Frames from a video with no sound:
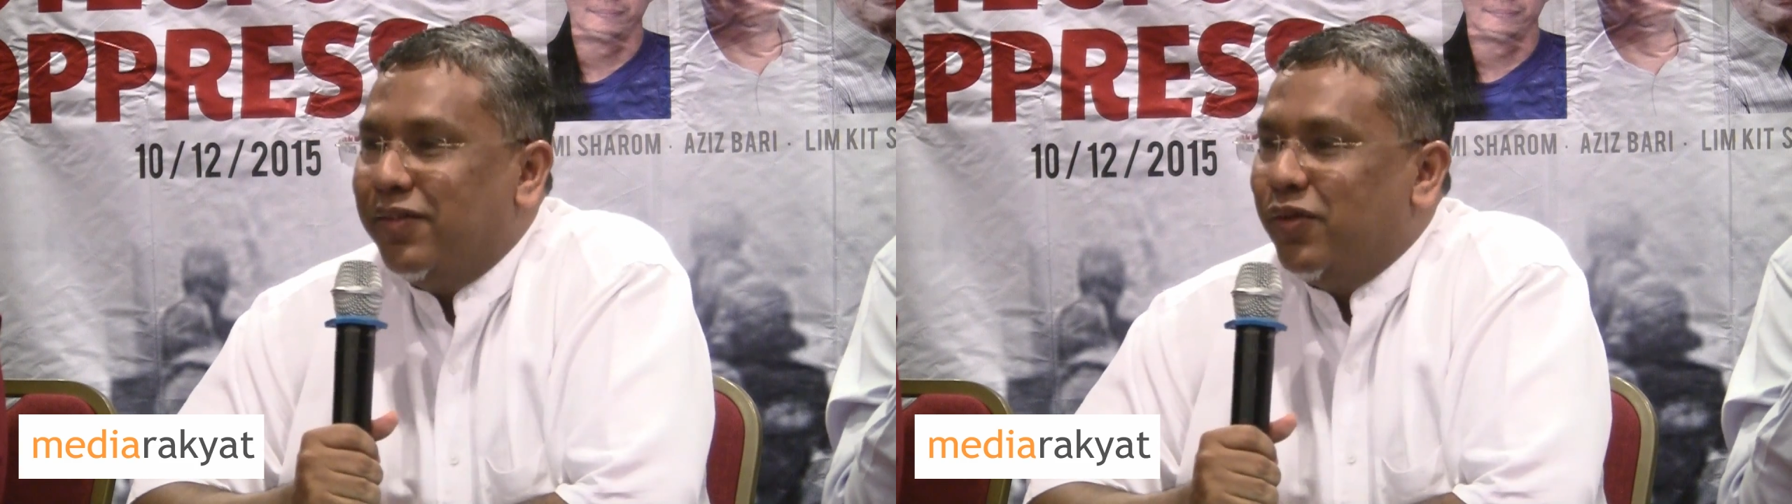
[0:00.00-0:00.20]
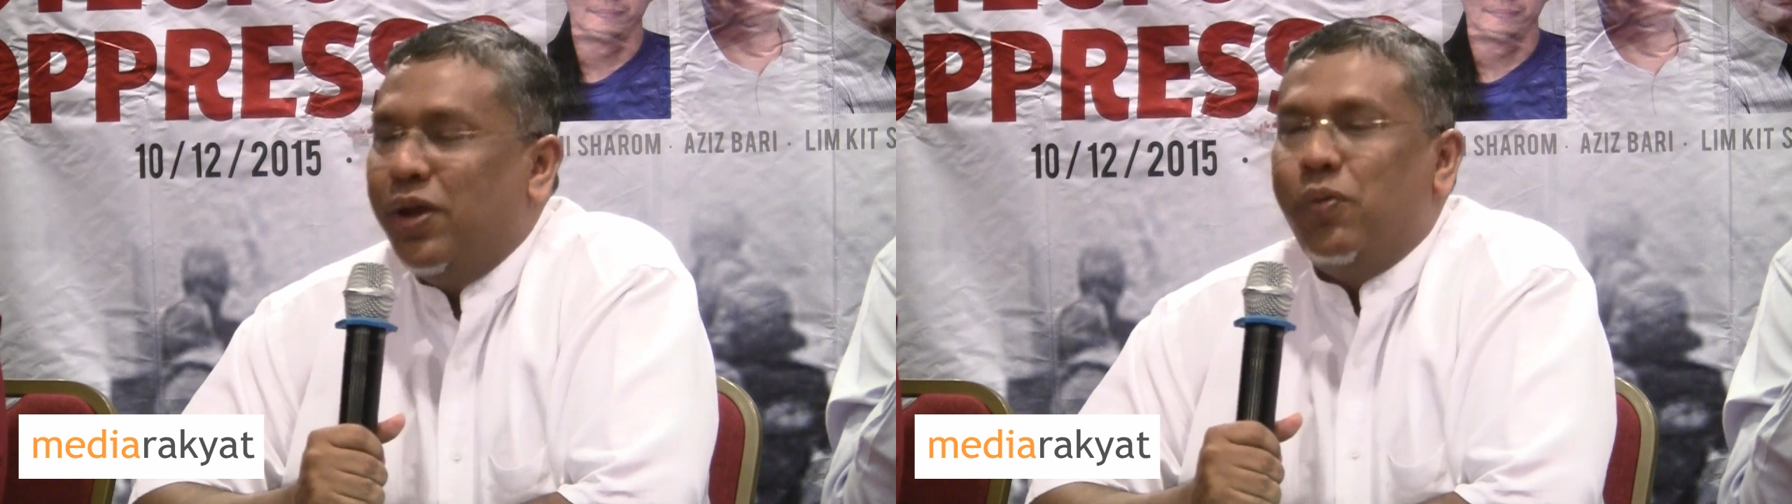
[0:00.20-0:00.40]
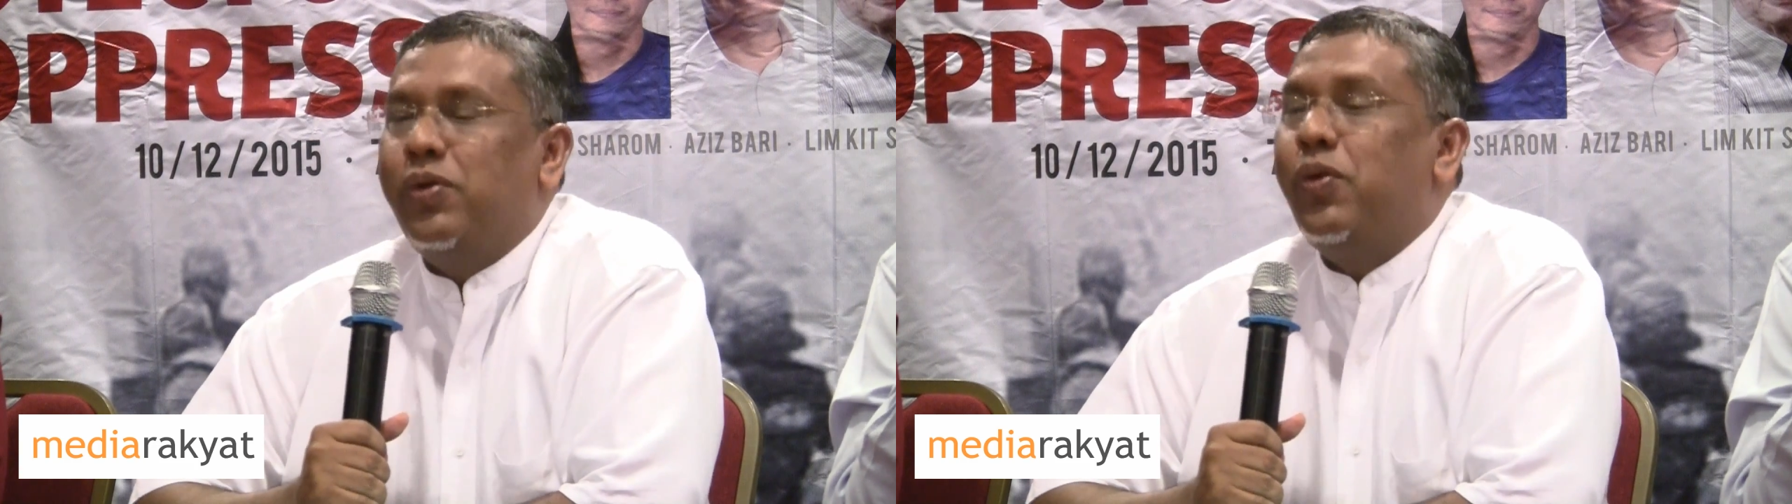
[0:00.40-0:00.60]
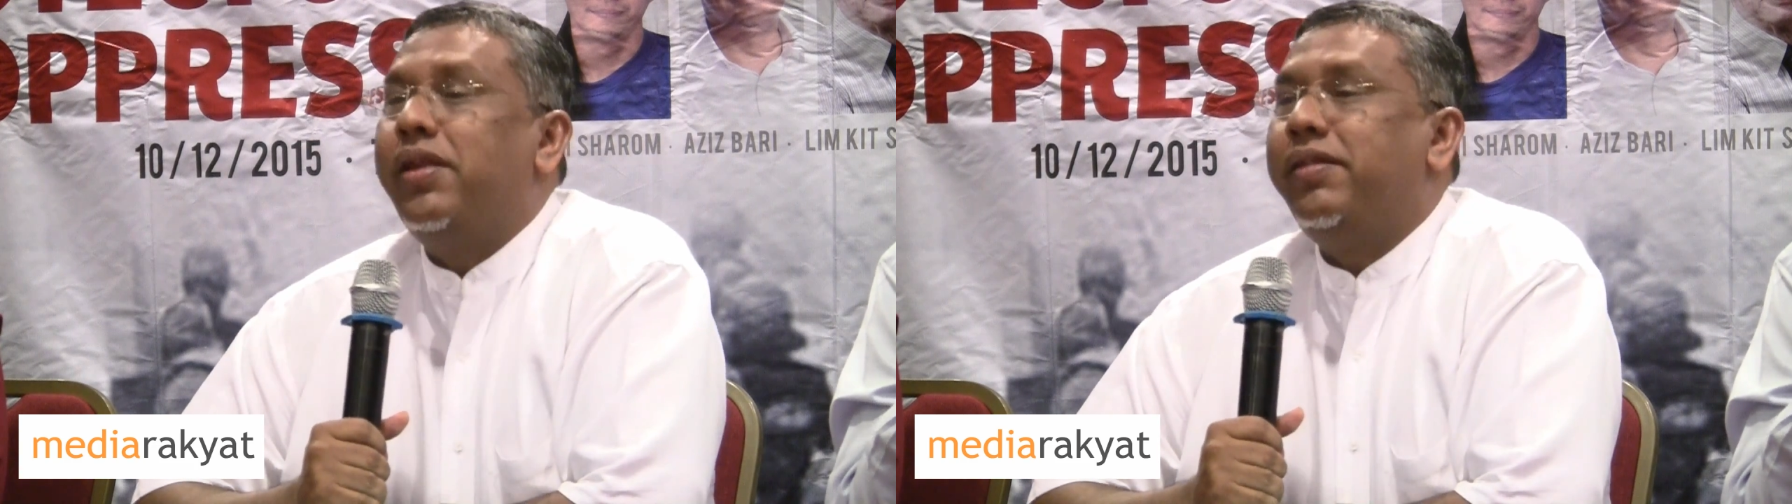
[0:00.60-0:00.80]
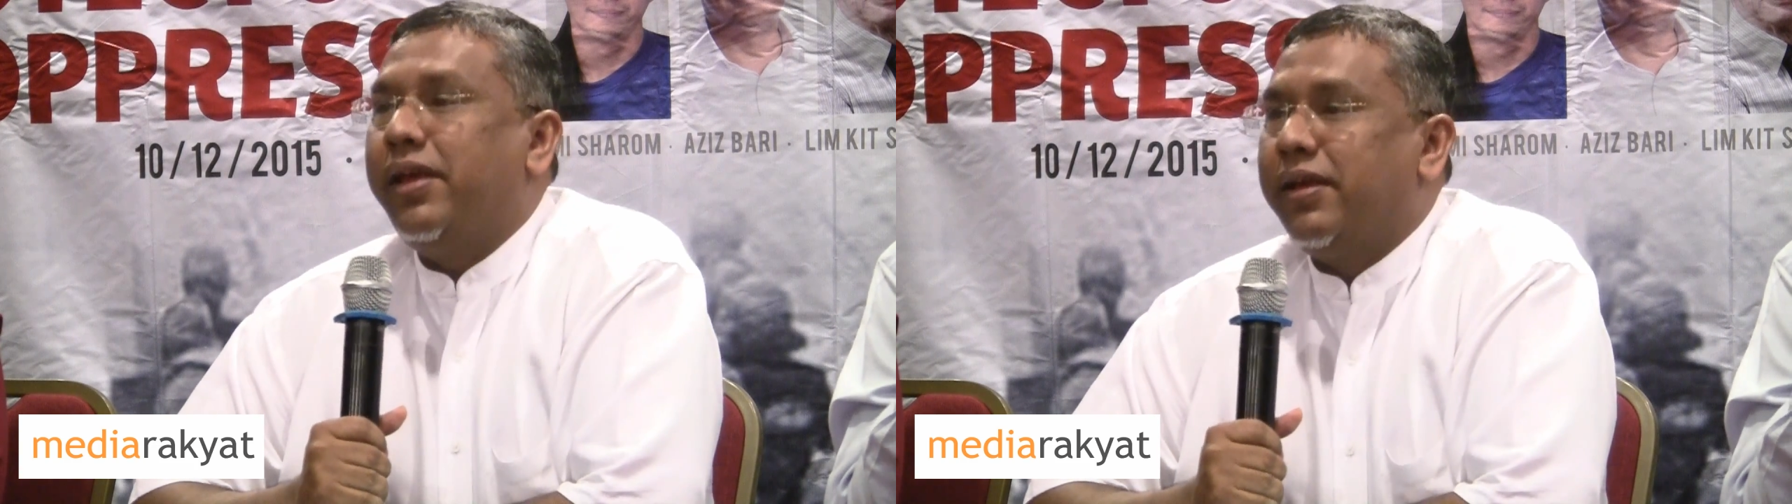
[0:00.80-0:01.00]
so they will do
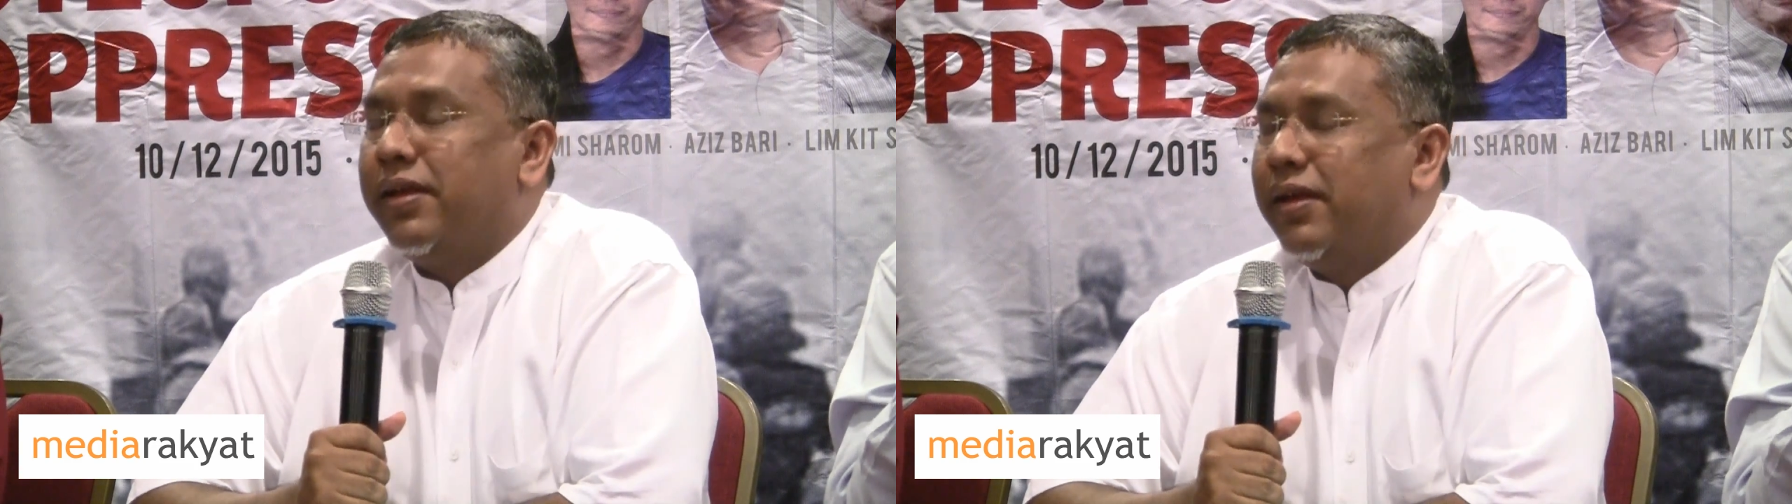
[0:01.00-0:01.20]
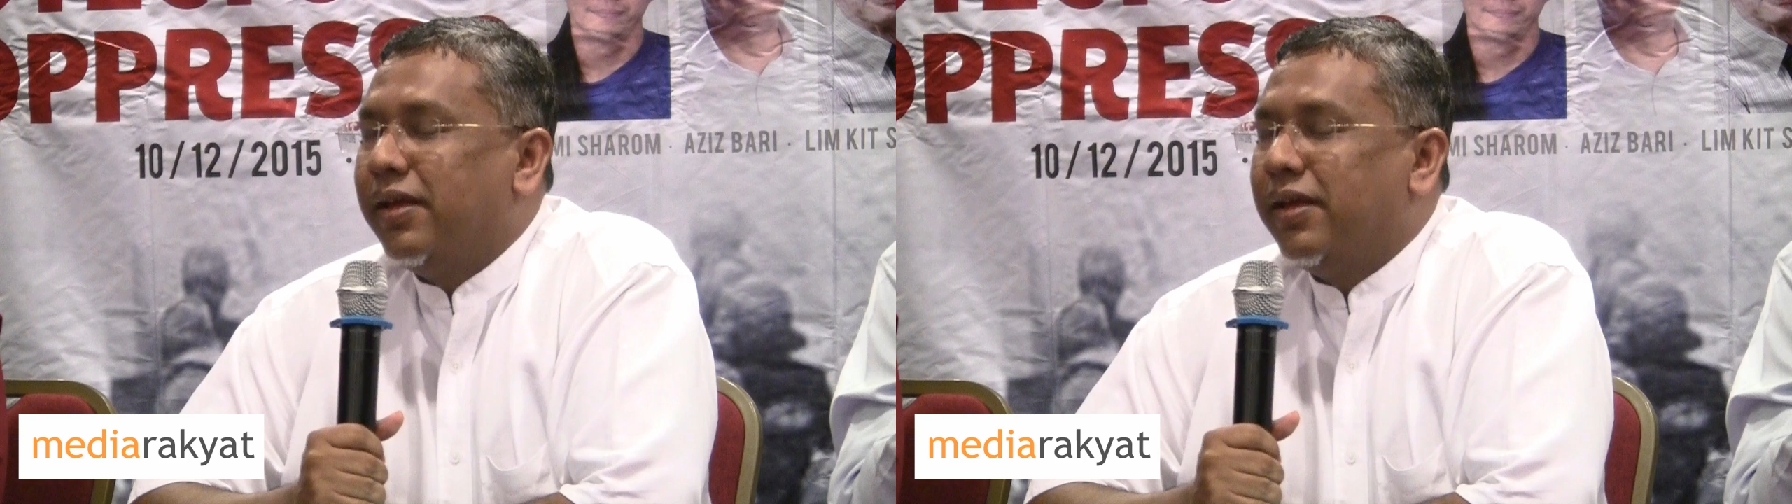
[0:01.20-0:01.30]
anything.